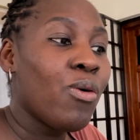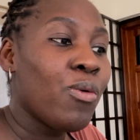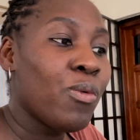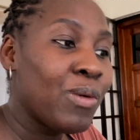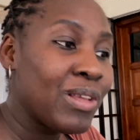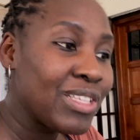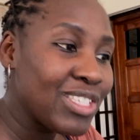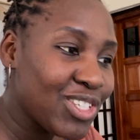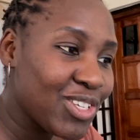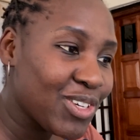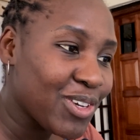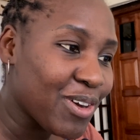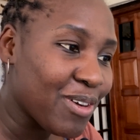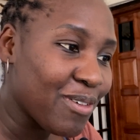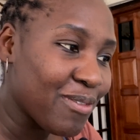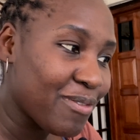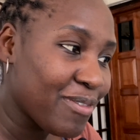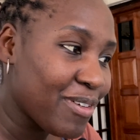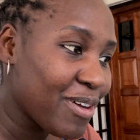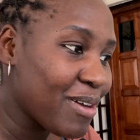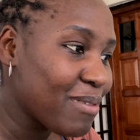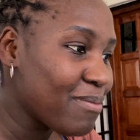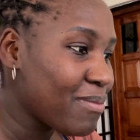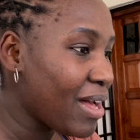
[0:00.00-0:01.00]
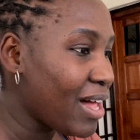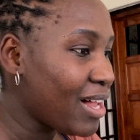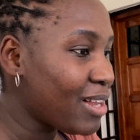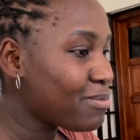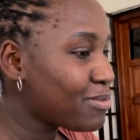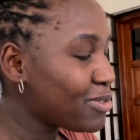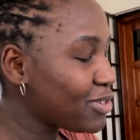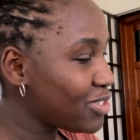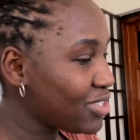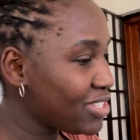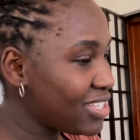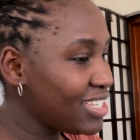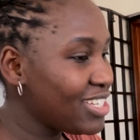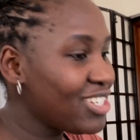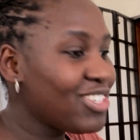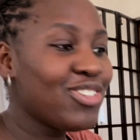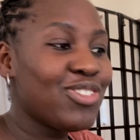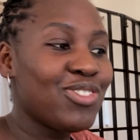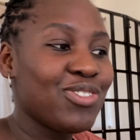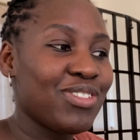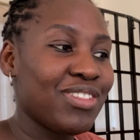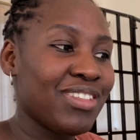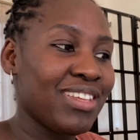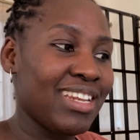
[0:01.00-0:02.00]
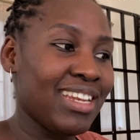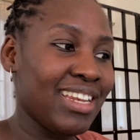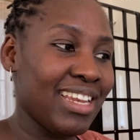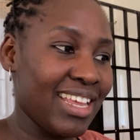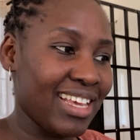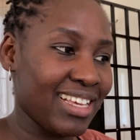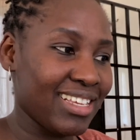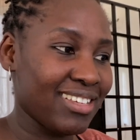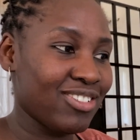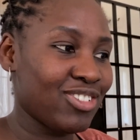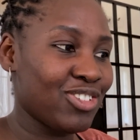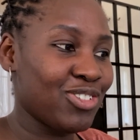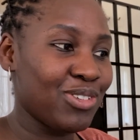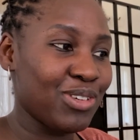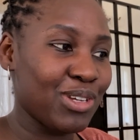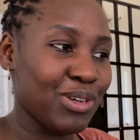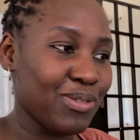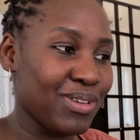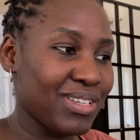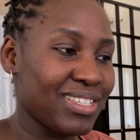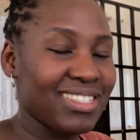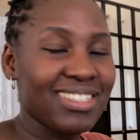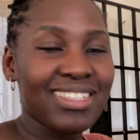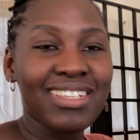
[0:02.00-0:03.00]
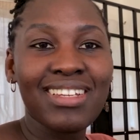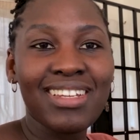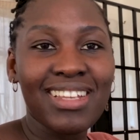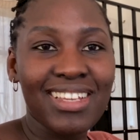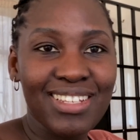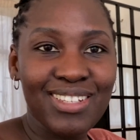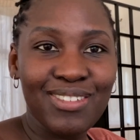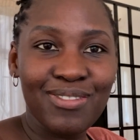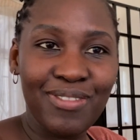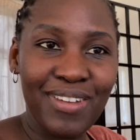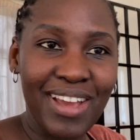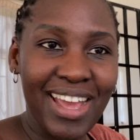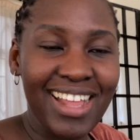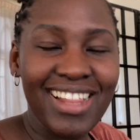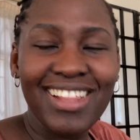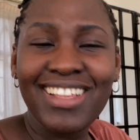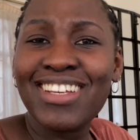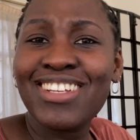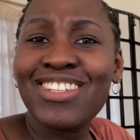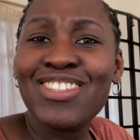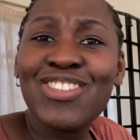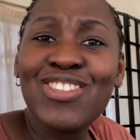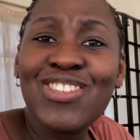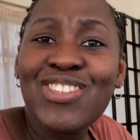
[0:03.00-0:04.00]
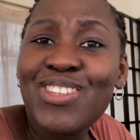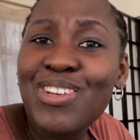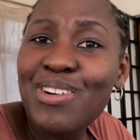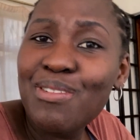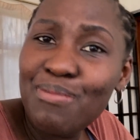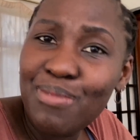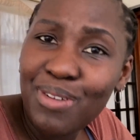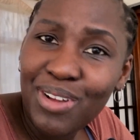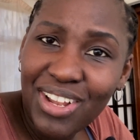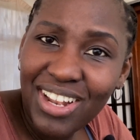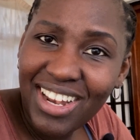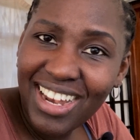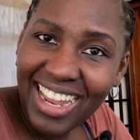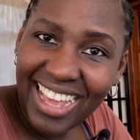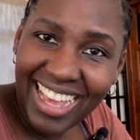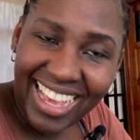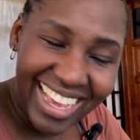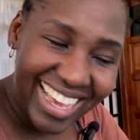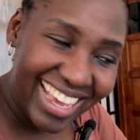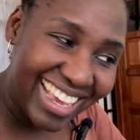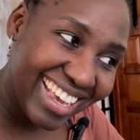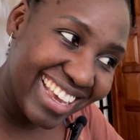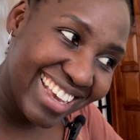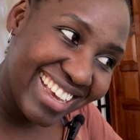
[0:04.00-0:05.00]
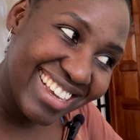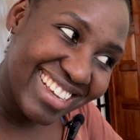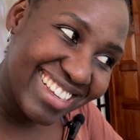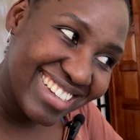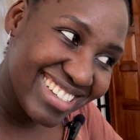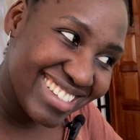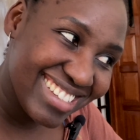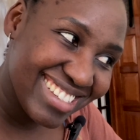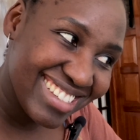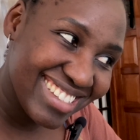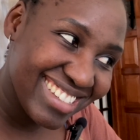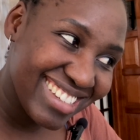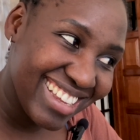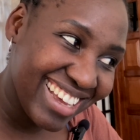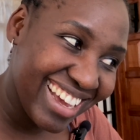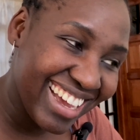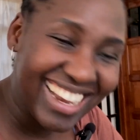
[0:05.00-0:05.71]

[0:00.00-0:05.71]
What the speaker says: Once you confirm, I'll proceed to request the next file. It's so polite.